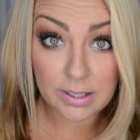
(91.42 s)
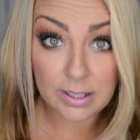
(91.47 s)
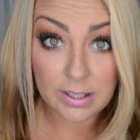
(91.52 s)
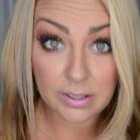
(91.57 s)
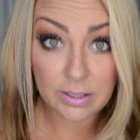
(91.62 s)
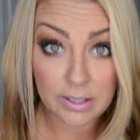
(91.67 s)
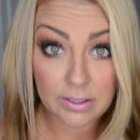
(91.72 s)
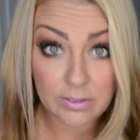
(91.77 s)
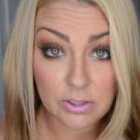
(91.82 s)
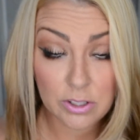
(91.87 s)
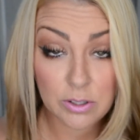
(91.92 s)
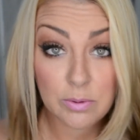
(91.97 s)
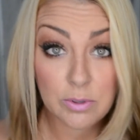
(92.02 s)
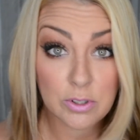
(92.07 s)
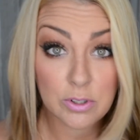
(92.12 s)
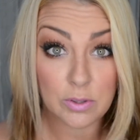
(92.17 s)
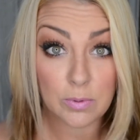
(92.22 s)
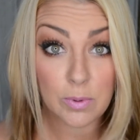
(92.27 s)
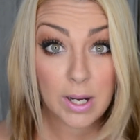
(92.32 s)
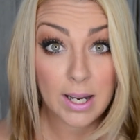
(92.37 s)
iron gives you, which
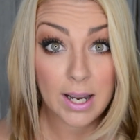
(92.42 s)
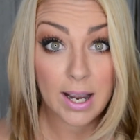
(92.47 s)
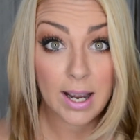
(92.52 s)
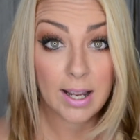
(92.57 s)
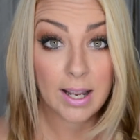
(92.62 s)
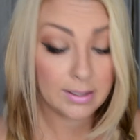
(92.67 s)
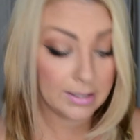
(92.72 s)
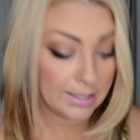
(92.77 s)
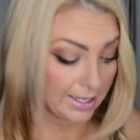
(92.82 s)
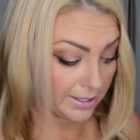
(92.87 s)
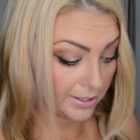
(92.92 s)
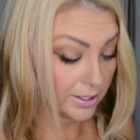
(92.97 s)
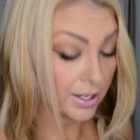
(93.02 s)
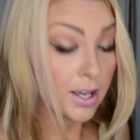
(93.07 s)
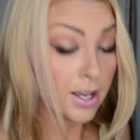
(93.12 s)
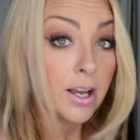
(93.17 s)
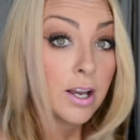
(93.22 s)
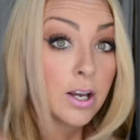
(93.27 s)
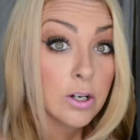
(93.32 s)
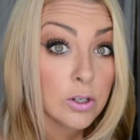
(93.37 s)
is why I like
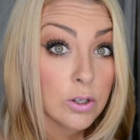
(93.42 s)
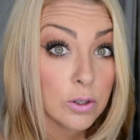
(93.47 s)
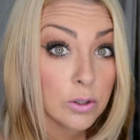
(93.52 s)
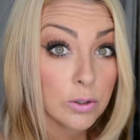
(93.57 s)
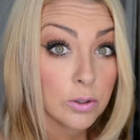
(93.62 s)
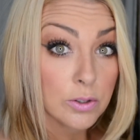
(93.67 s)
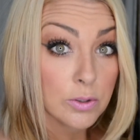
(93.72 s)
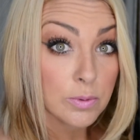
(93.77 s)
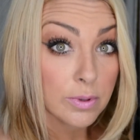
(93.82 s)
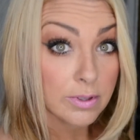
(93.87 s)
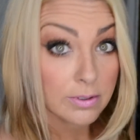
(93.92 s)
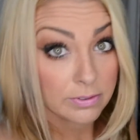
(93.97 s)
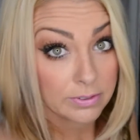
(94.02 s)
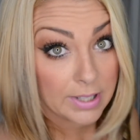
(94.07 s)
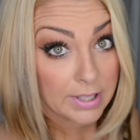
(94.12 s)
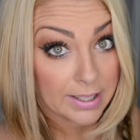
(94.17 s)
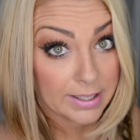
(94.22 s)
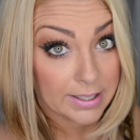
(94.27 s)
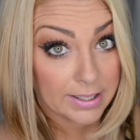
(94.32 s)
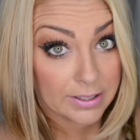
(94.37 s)
curls with a
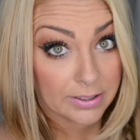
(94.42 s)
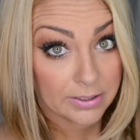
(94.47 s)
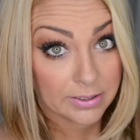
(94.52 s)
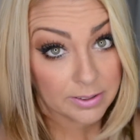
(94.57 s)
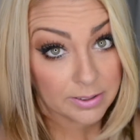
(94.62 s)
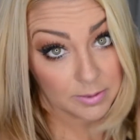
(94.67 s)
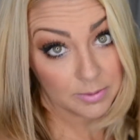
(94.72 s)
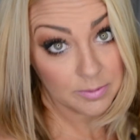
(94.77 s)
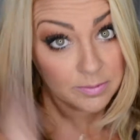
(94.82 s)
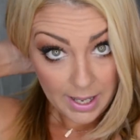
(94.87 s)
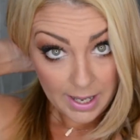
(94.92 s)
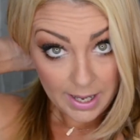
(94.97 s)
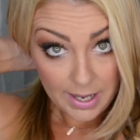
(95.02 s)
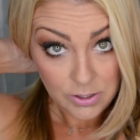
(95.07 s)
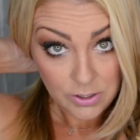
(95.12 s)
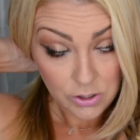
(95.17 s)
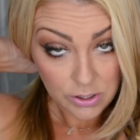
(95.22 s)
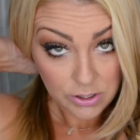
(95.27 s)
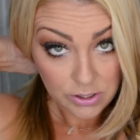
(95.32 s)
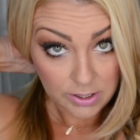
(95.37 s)
flat iron.
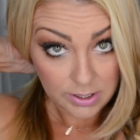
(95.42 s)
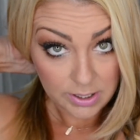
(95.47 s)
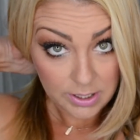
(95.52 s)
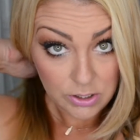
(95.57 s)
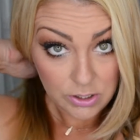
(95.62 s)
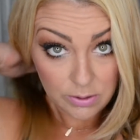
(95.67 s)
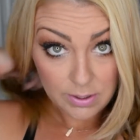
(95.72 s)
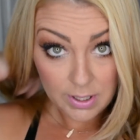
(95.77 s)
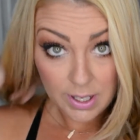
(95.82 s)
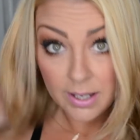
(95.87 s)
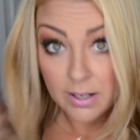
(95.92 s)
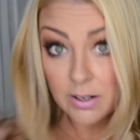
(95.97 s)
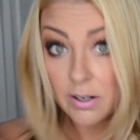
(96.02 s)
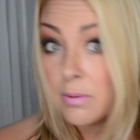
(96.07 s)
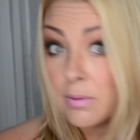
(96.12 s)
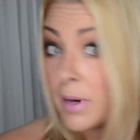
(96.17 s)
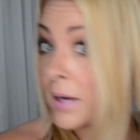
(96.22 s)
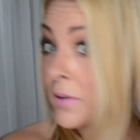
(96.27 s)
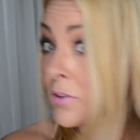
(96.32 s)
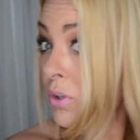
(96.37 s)
And you're just gonna do that
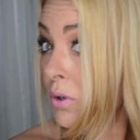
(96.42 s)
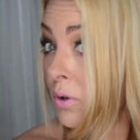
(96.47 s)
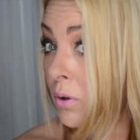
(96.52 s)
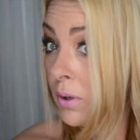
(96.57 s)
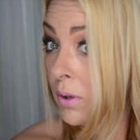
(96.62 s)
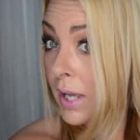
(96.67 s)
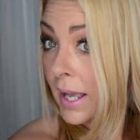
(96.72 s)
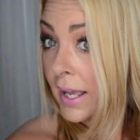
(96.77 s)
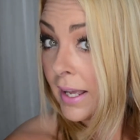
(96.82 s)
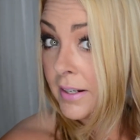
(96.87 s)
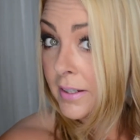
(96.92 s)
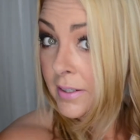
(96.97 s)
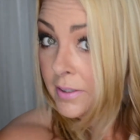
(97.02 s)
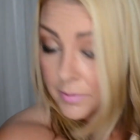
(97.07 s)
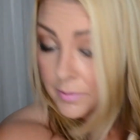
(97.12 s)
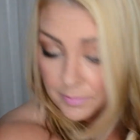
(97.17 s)
around your whole head.